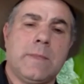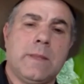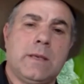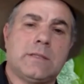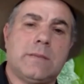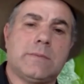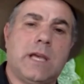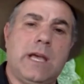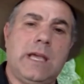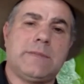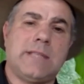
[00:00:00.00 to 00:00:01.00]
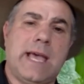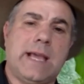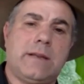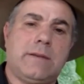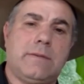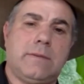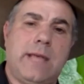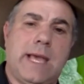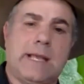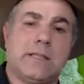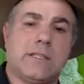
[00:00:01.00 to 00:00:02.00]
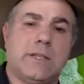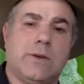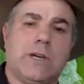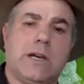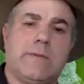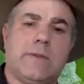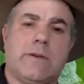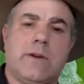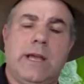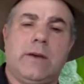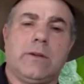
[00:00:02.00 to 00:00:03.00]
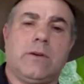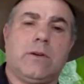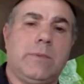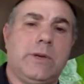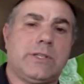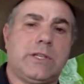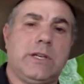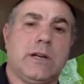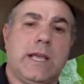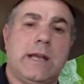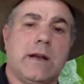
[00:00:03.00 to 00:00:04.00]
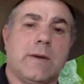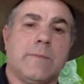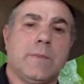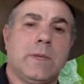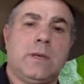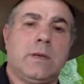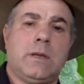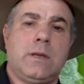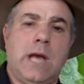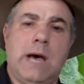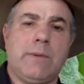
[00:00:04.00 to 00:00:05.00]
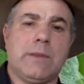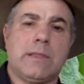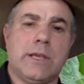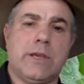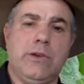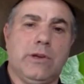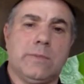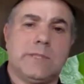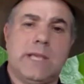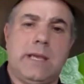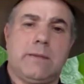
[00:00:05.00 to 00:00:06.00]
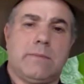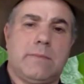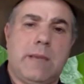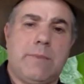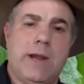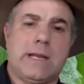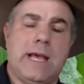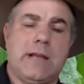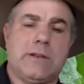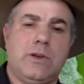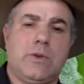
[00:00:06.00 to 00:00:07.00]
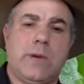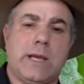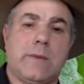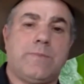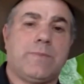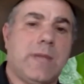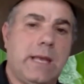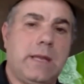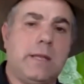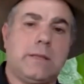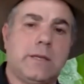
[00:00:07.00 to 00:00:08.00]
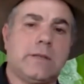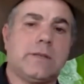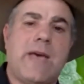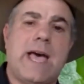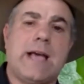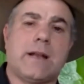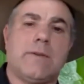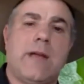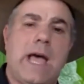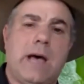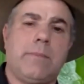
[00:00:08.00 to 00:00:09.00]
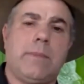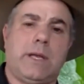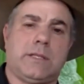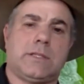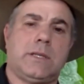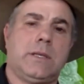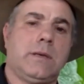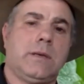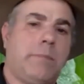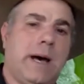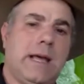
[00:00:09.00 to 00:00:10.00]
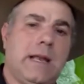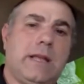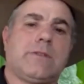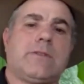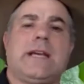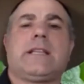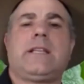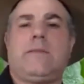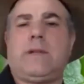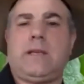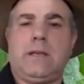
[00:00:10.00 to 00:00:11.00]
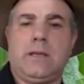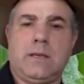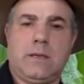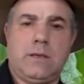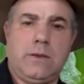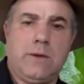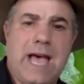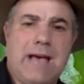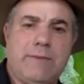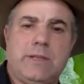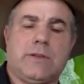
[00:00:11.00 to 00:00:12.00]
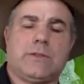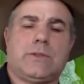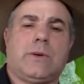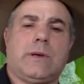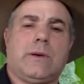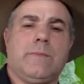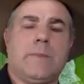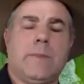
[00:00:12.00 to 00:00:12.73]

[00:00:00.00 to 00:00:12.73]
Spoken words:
sometimes that can still cover the ground almost a year later. Not with legumes, they break down too quick, and there's a factor of how much biological activity you have in your soil.